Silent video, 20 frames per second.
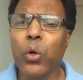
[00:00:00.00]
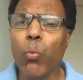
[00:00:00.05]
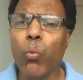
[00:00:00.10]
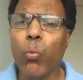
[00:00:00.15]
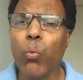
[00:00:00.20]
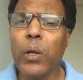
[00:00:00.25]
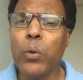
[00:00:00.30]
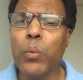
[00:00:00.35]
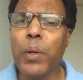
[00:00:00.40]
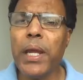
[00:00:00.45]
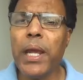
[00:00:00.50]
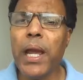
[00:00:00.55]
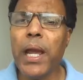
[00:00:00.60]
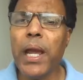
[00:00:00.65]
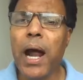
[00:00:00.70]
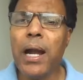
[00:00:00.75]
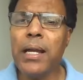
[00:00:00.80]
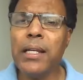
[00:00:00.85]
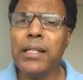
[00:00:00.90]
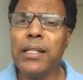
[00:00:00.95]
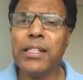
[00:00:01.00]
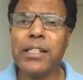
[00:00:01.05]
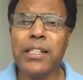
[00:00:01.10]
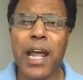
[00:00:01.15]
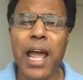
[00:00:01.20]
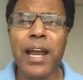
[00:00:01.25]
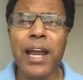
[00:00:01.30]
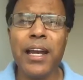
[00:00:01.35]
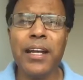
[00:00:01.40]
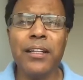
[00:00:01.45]
when we
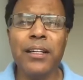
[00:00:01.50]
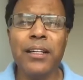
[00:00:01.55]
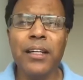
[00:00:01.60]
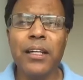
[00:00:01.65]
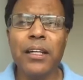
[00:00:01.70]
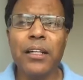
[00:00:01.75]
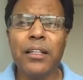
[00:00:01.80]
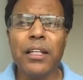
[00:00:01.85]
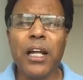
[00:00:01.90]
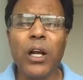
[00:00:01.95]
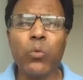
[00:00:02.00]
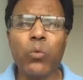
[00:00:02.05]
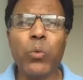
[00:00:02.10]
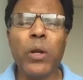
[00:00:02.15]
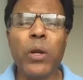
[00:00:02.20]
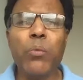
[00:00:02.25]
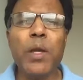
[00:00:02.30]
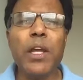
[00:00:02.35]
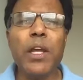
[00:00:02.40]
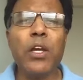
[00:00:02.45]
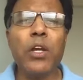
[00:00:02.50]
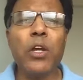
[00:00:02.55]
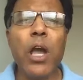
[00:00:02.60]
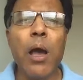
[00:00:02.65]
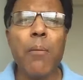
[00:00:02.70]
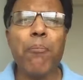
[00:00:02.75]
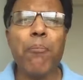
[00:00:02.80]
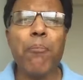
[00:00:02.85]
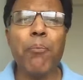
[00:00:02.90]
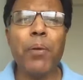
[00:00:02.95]
understand that when we
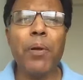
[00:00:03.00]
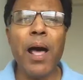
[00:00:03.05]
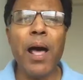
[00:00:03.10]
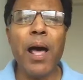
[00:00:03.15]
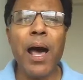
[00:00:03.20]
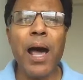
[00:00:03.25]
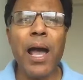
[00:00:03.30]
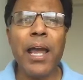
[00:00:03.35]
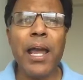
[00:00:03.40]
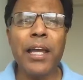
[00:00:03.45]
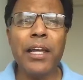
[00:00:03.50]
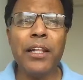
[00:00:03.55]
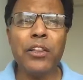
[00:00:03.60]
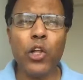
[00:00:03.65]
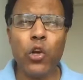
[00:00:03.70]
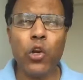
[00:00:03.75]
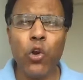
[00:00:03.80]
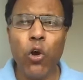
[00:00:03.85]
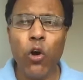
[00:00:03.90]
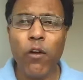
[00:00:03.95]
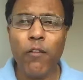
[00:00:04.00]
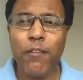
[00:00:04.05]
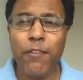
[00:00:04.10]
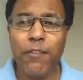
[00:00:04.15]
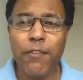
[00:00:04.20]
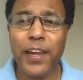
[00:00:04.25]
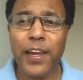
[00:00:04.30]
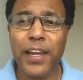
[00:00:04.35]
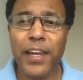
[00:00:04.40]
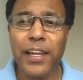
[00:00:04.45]
apply the law of
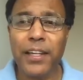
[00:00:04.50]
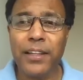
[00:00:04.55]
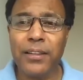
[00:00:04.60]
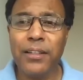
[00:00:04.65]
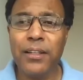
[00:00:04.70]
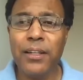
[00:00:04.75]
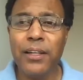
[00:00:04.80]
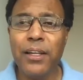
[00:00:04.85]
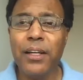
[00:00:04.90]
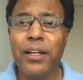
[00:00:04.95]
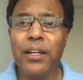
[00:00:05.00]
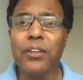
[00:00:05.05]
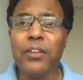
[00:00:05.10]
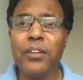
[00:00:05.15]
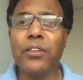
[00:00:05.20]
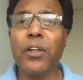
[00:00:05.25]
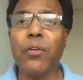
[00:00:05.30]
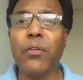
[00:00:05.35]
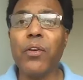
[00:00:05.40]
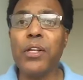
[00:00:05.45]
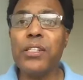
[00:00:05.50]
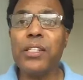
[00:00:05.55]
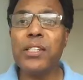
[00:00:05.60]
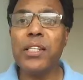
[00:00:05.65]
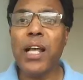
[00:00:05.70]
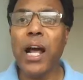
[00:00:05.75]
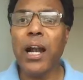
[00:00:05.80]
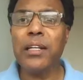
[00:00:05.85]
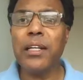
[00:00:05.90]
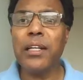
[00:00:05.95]
faith, the
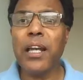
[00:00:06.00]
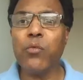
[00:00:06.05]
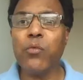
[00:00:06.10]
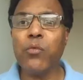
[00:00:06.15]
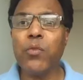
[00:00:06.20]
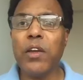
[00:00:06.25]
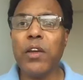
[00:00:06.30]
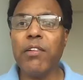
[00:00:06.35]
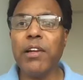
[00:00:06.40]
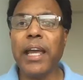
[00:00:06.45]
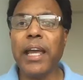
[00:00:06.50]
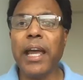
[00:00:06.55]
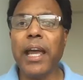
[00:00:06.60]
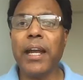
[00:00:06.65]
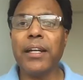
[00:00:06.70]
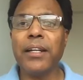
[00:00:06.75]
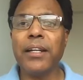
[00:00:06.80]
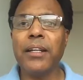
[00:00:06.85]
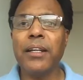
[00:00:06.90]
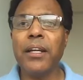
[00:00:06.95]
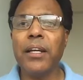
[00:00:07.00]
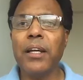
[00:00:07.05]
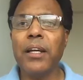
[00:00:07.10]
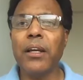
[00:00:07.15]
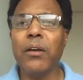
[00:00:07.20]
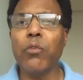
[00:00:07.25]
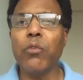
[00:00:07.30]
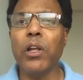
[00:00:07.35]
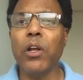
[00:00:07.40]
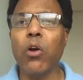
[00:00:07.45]
result that we will get
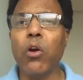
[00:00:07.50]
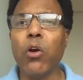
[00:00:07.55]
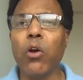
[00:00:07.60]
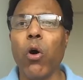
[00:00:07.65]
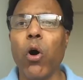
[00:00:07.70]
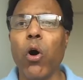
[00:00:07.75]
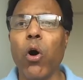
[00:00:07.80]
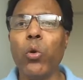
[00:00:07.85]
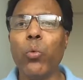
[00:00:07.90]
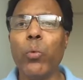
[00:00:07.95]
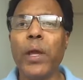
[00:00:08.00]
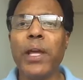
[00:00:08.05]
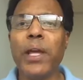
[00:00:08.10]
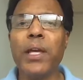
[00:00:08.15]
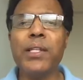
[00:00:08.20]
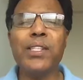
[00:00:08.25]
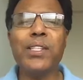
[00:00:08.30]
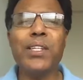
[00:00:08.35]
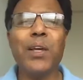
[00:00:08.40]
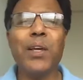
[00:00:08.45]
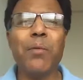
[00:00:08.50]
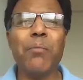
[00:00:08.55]
will always